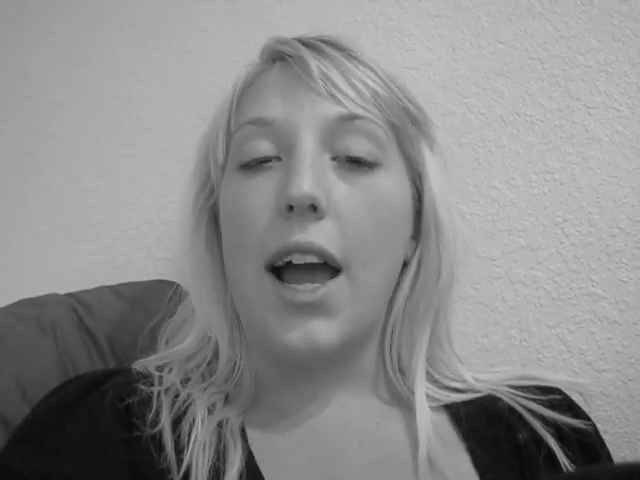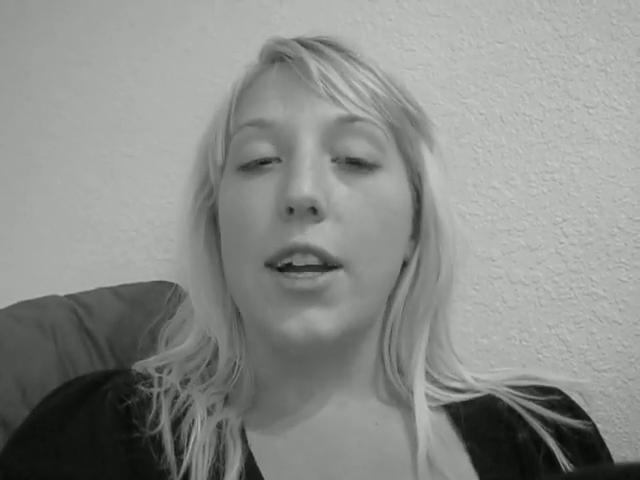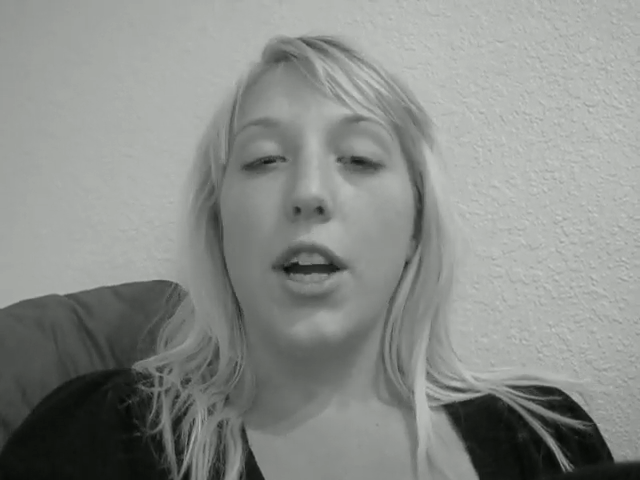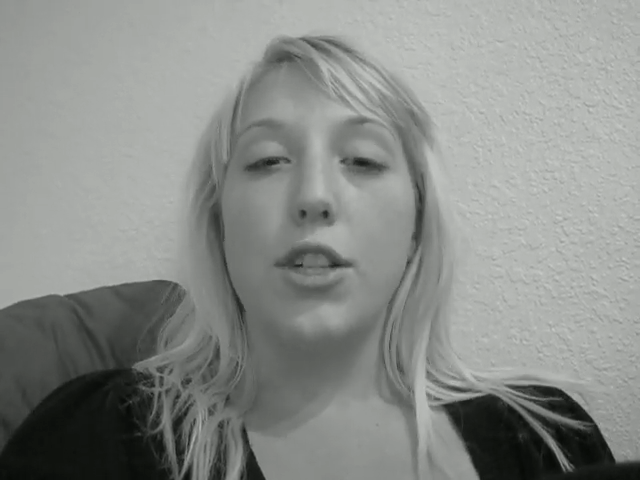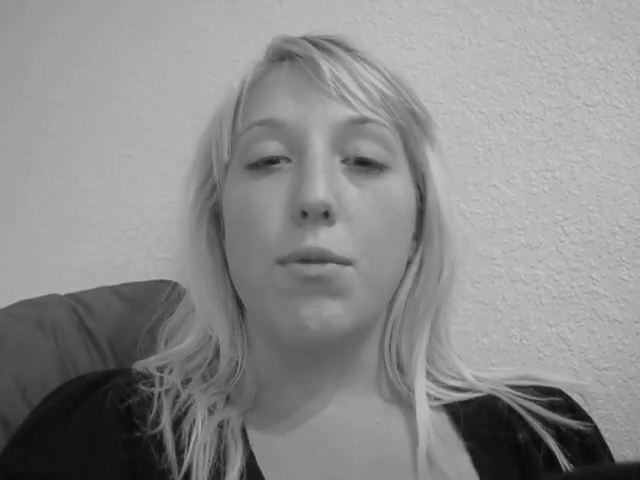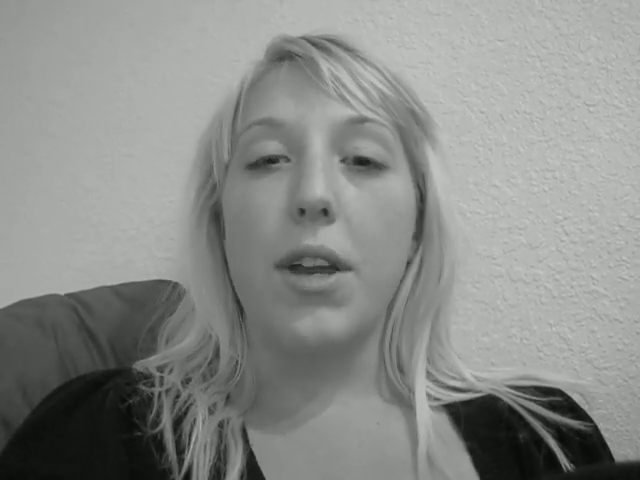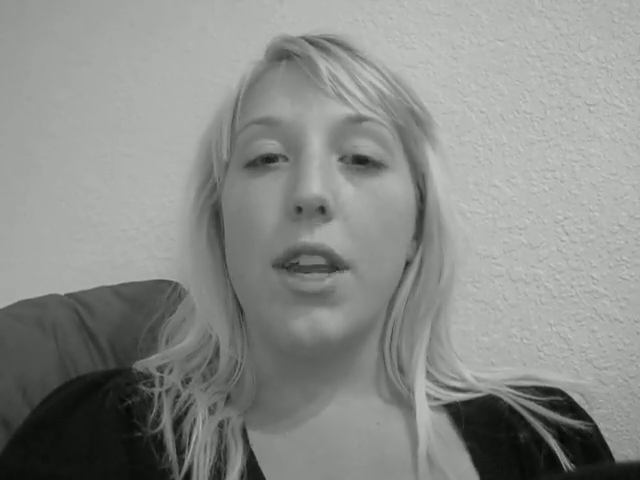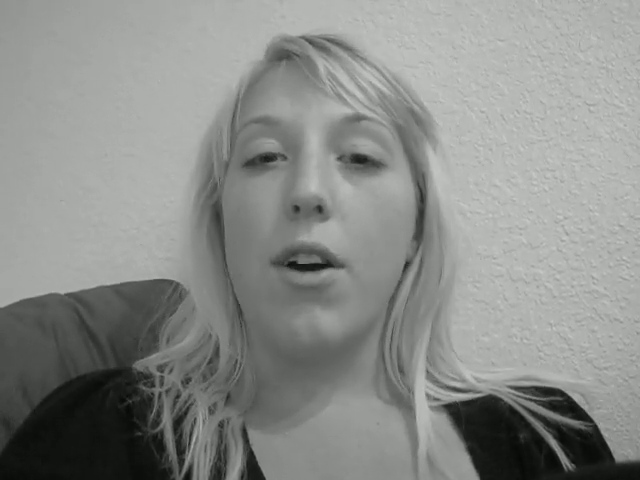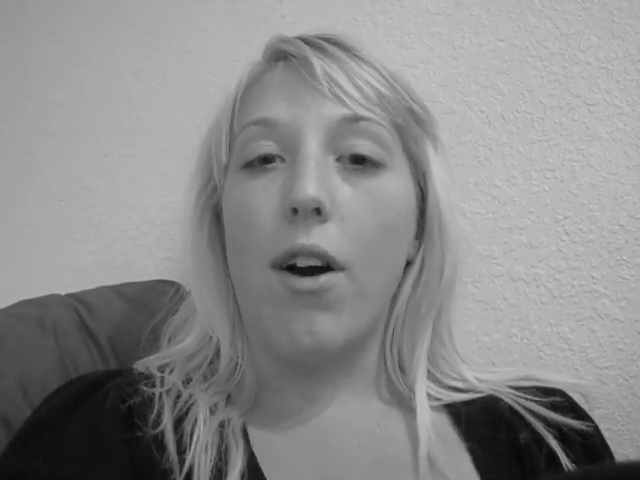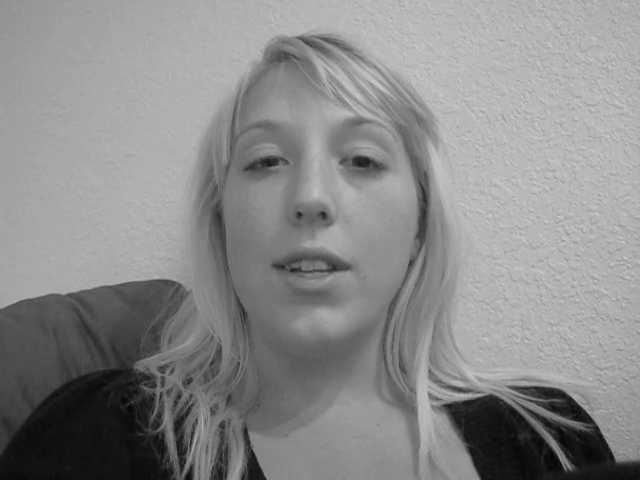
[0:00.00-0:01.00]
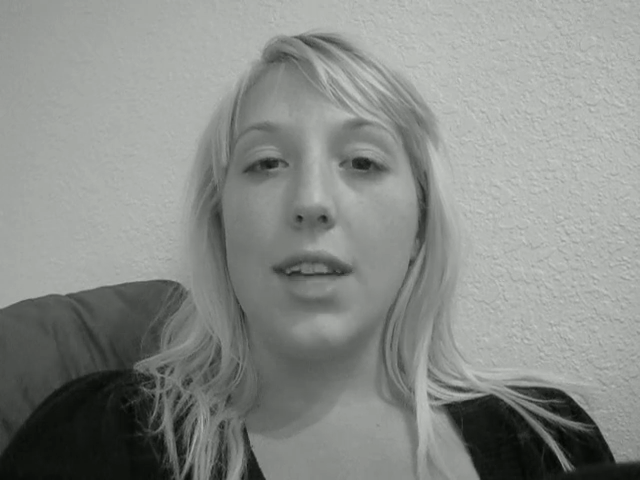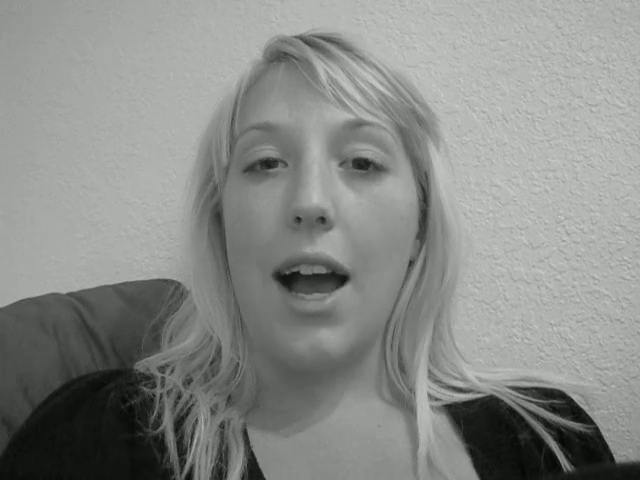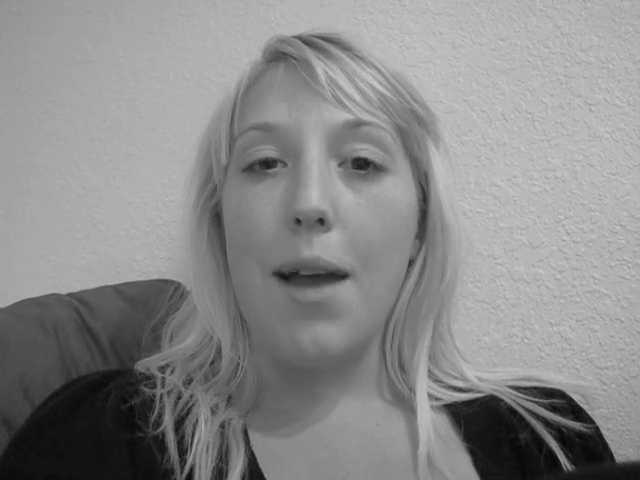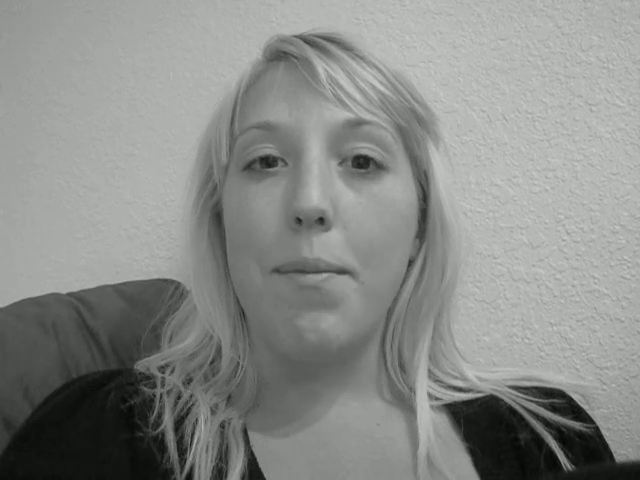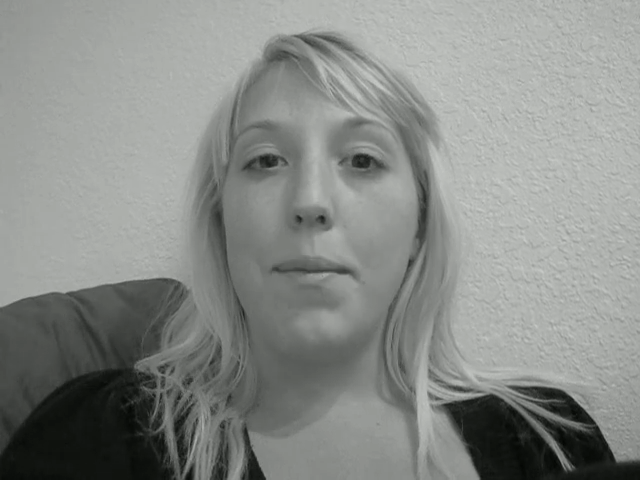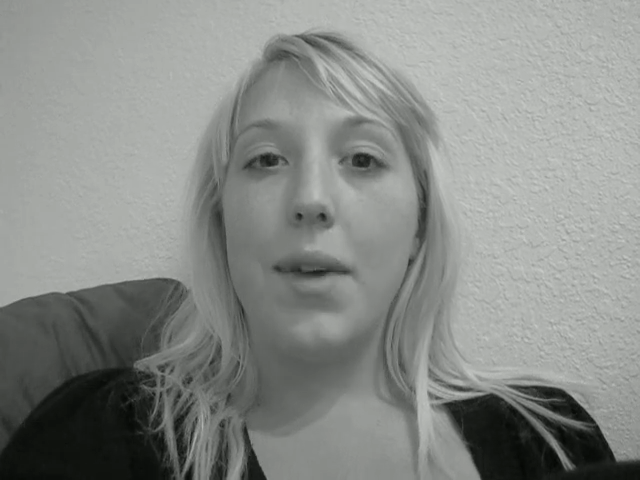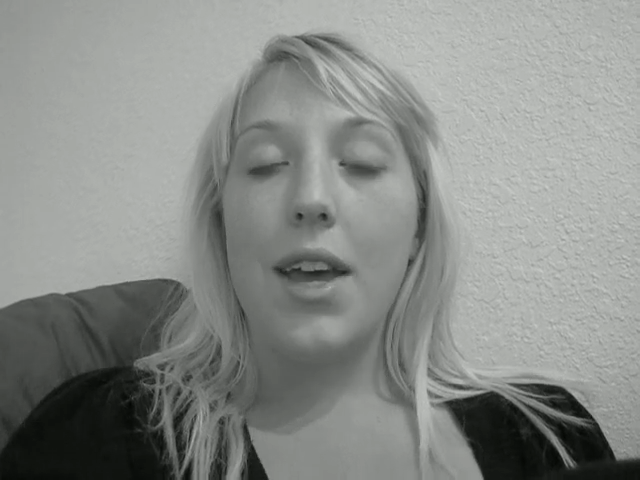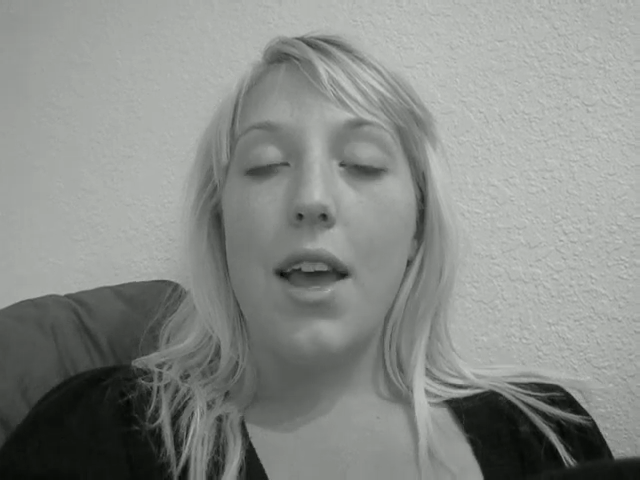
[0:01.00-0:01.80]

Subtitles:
I graduated on time